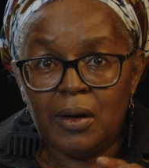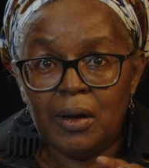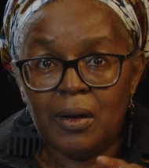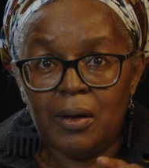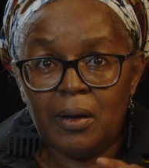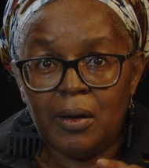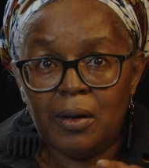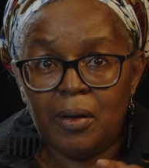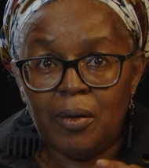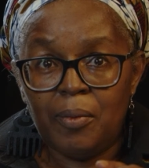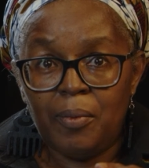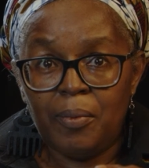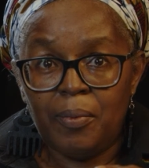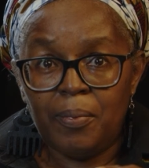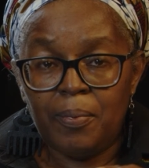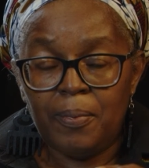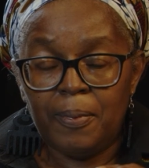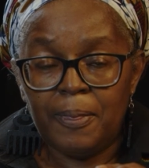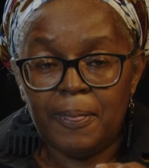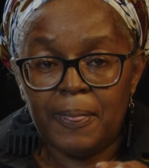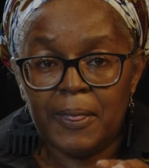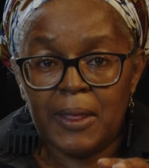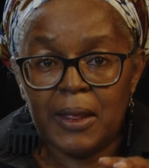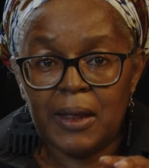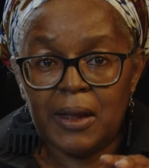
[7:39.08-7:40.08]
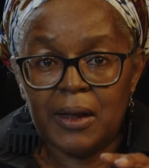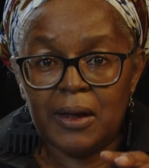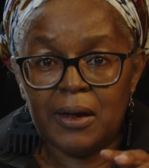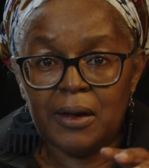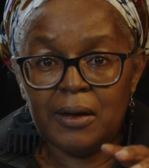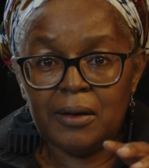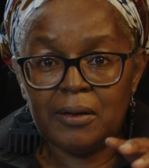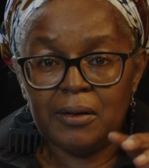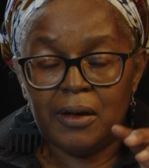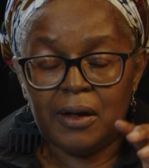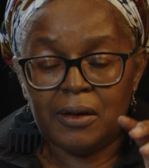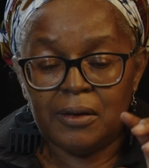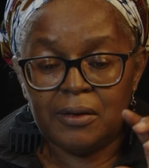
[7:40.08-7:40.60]

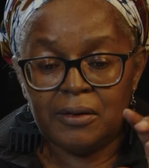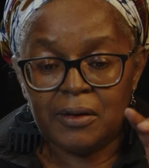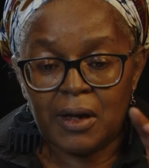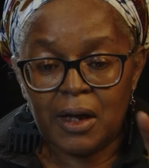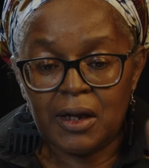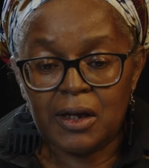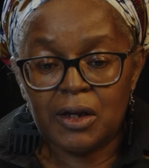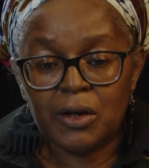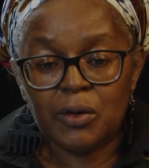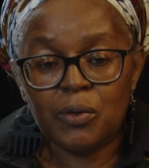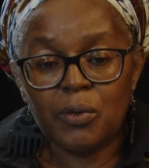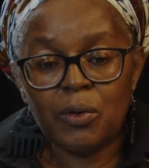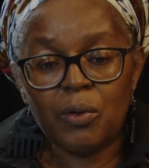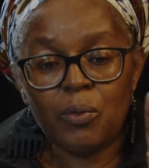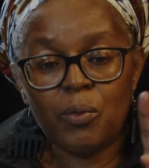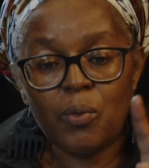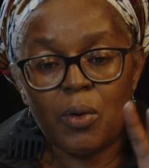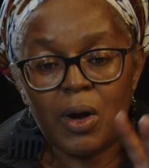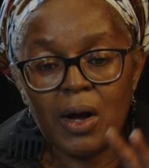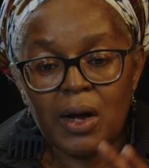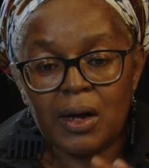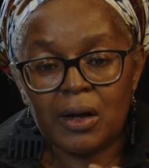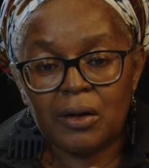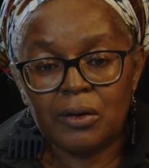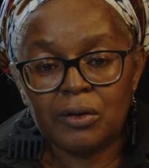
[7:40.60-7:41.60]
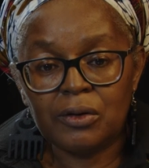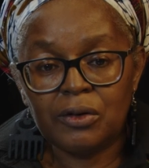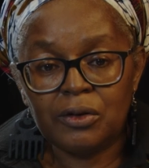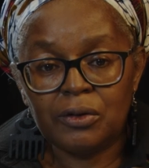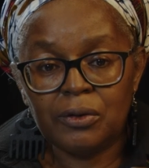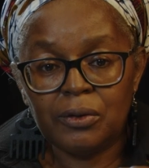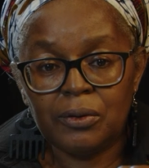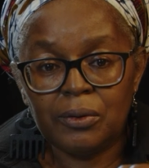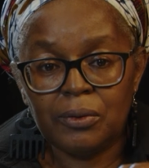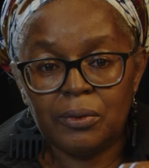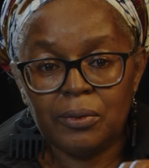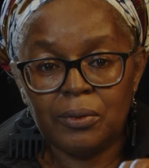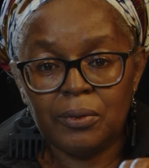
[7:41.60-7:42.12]
it taking you a while
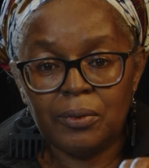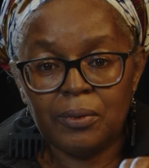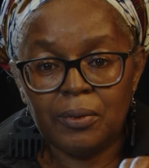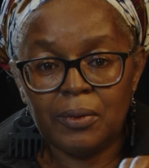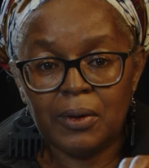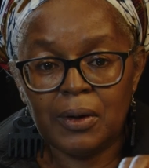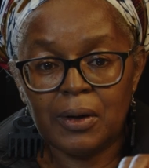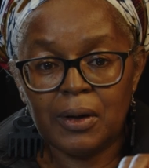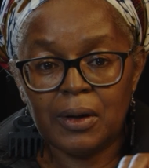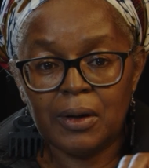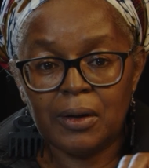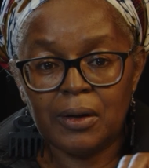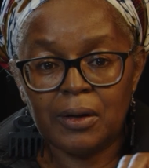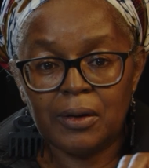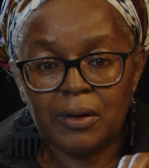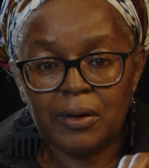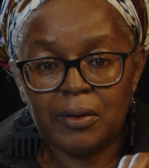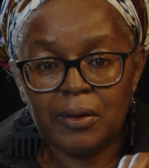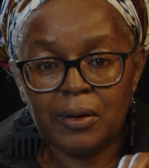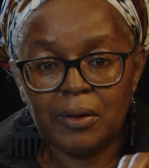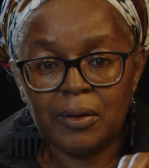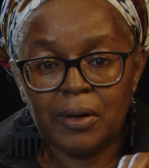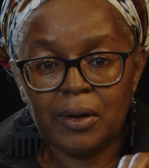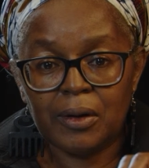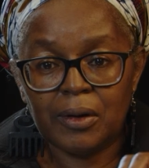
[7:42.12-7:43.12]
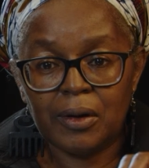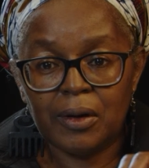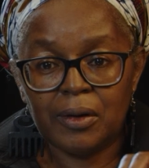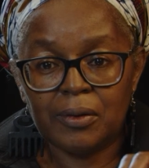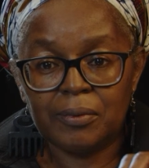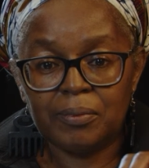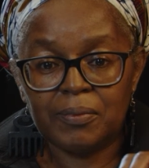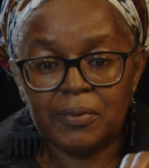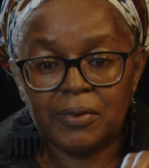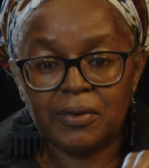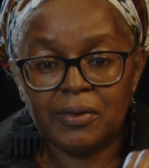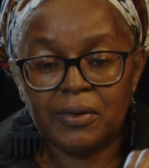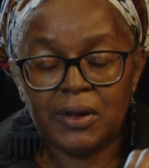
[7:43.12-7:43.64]
to
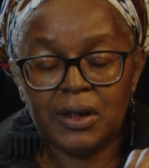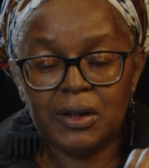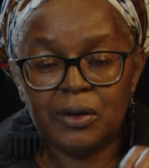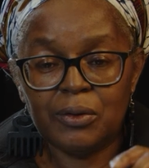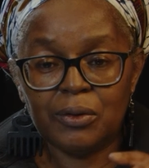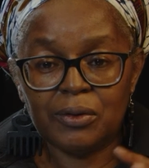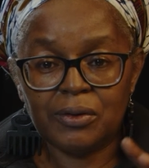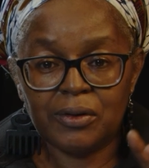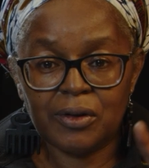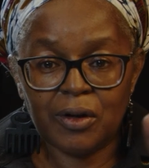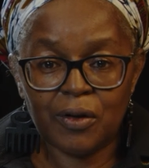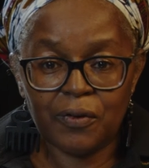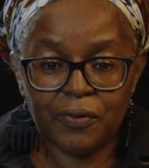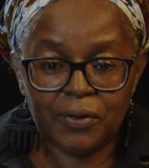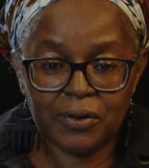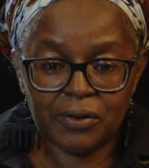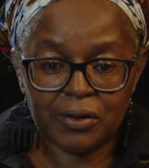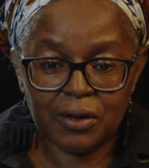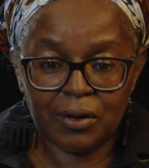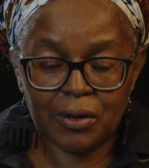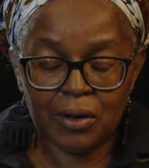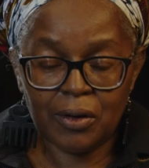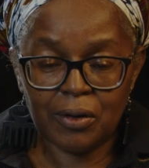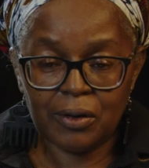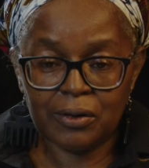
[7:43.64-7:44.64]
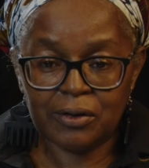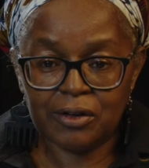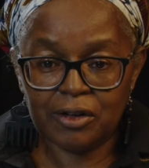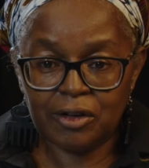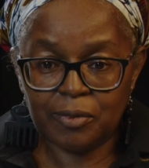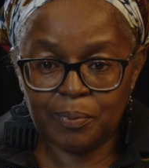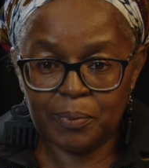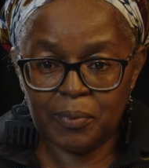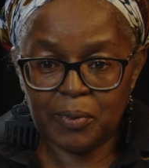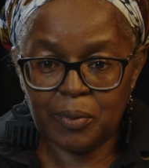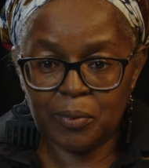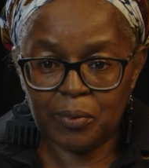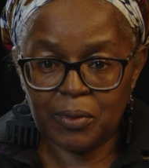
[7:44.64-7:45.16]
see yourself as an
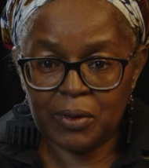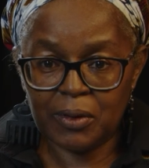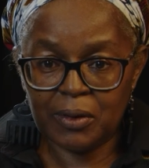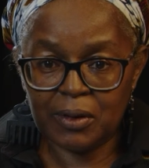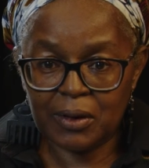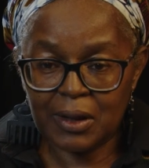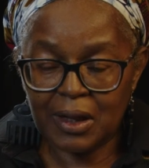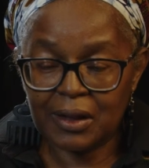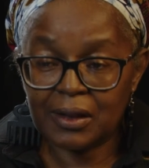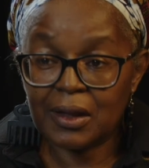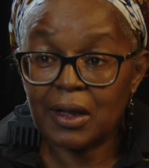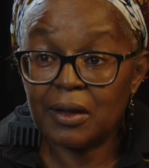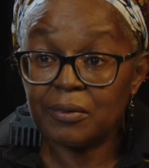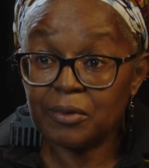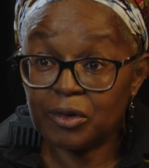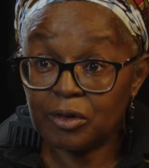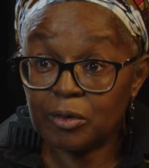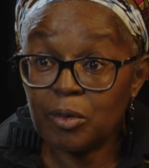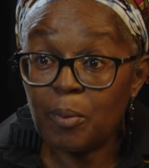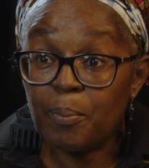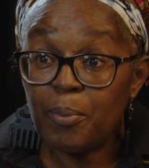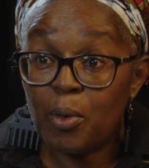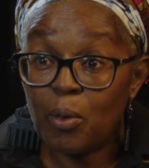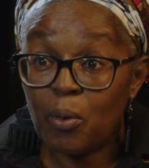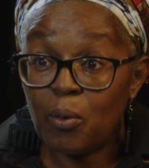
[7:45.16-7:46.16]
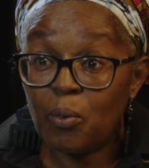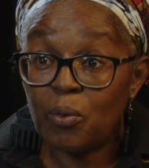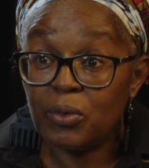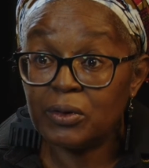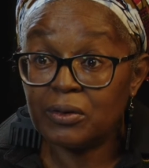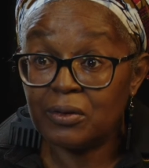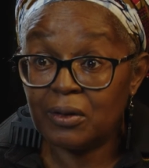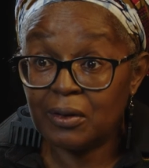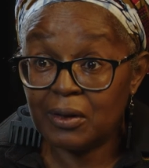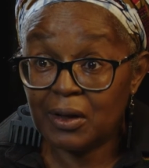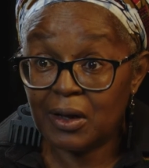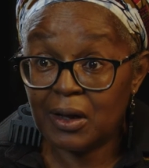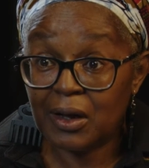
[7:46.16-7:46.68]
artist, that support
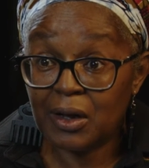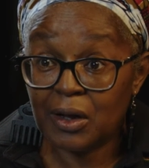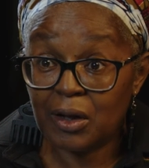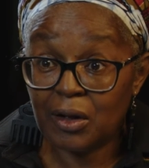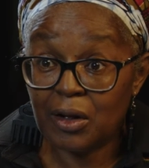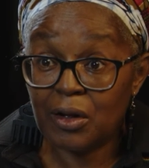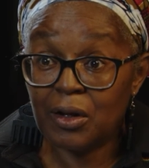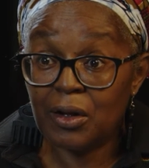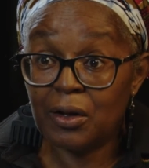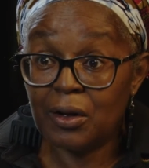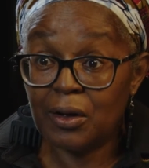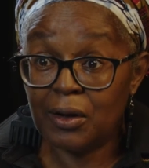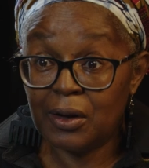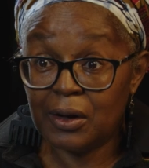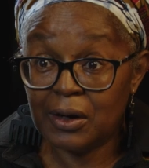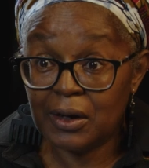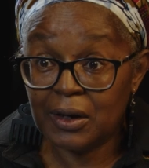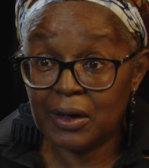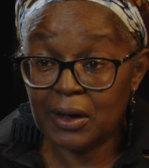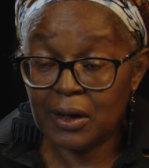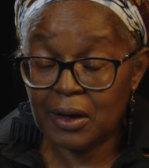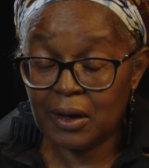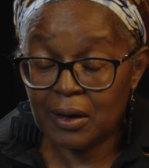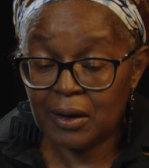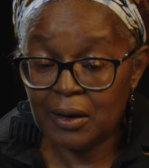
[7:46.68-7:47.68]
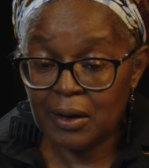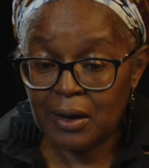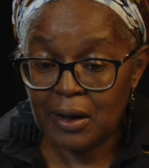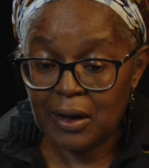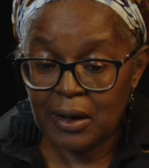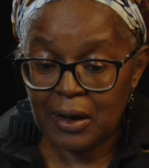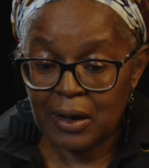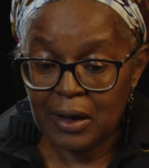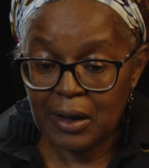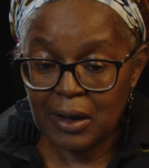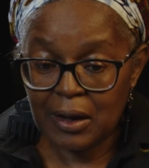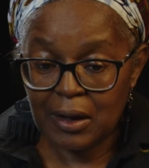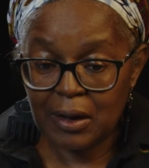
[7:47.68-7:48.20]
wasn't there earlier.
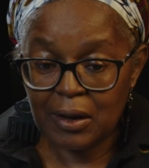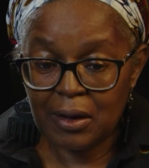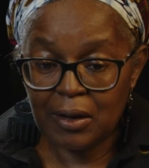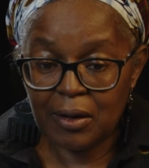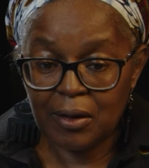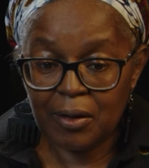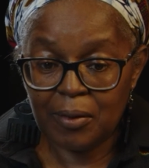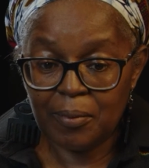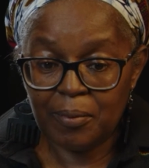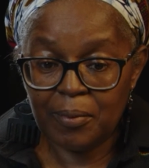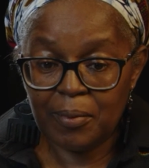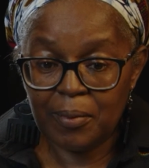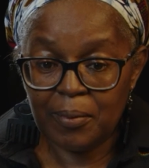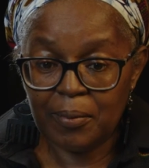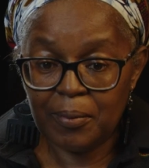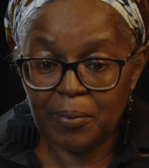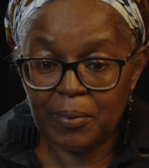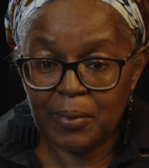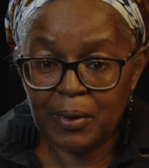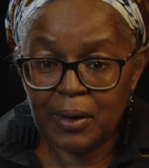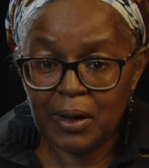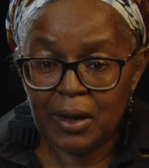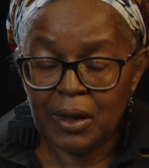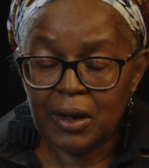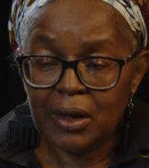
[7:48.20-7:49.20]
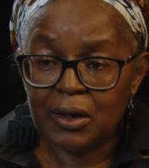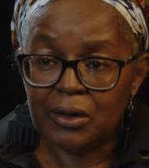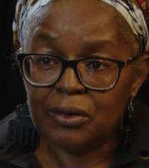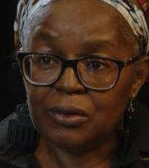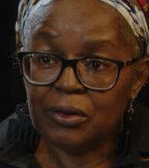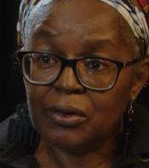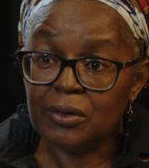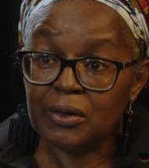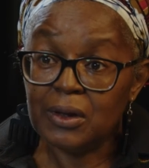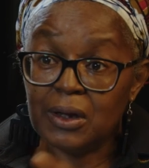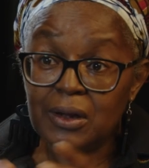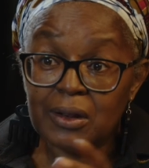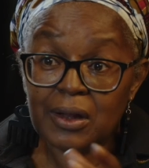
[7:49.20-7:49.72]
Do
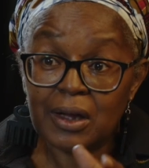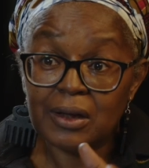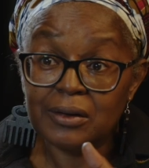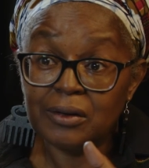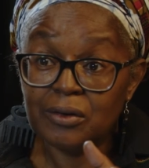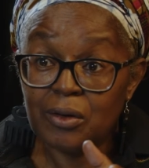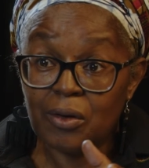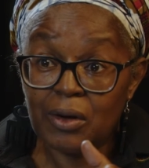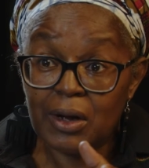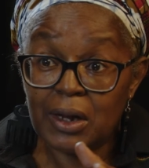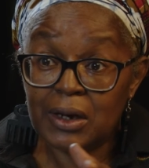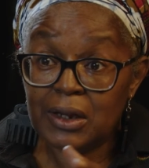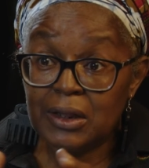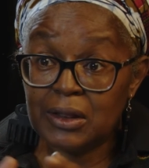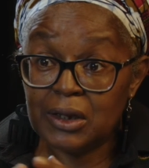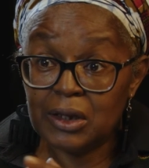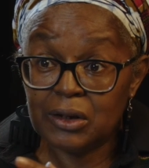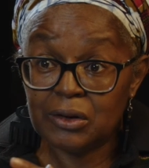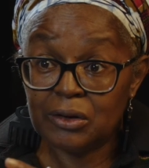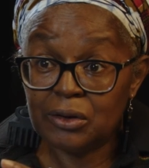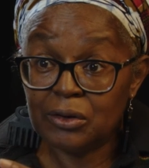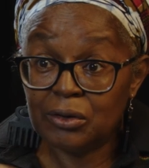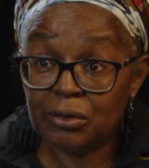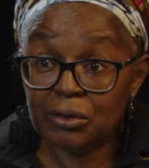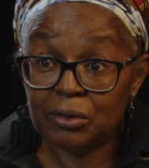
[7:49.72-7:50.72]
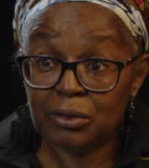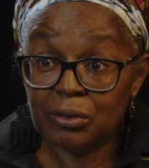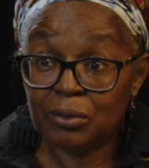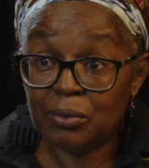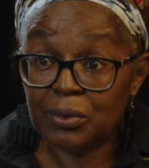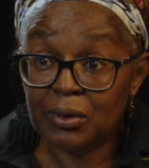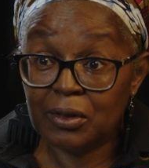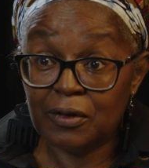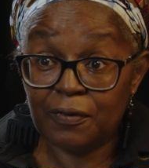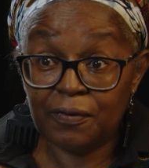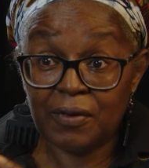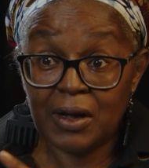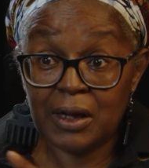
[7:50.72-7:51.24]
you think that's got anything to do
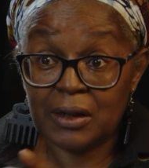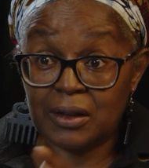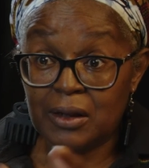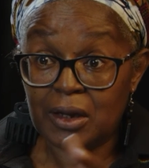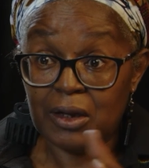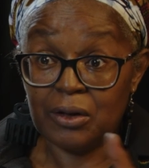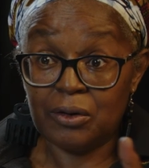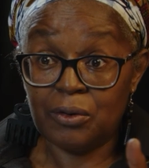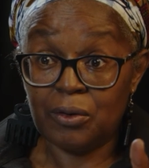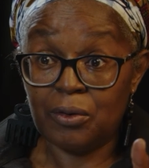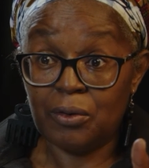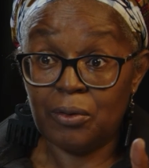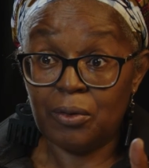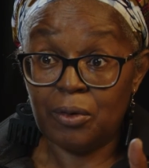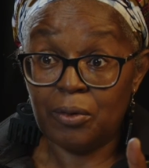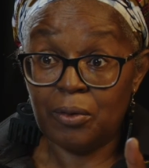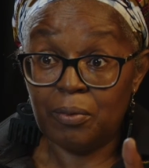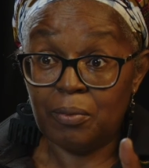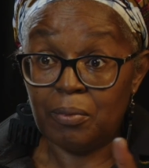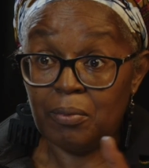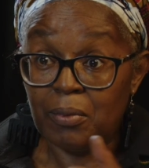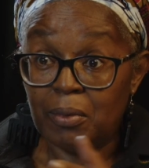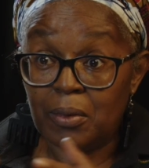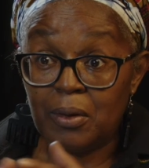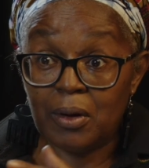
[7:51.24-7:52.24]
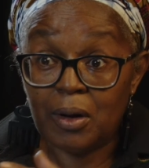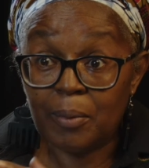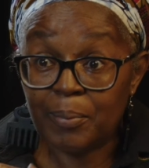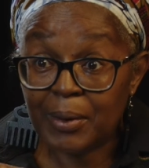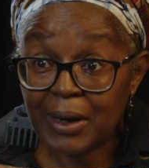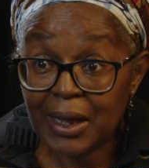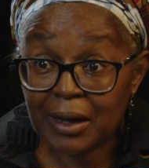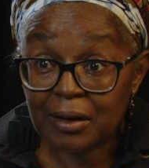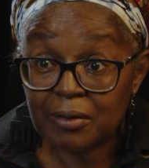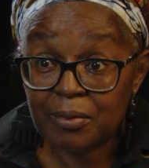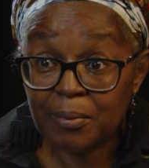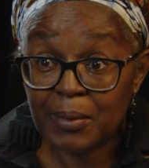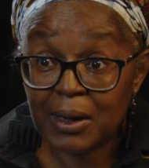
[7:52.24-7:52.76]
with the fact that you're a
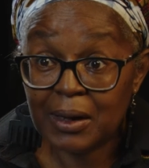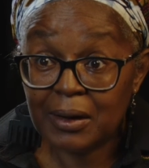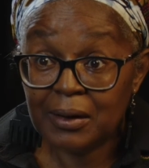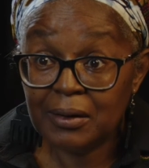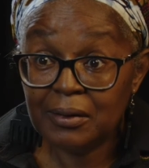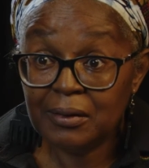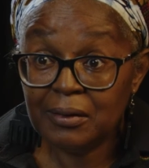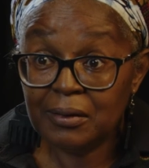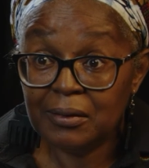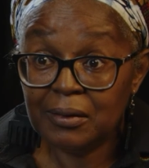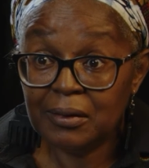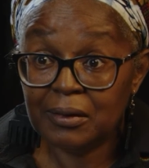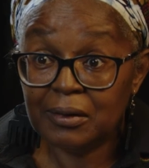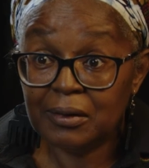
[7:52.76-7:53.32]
black man?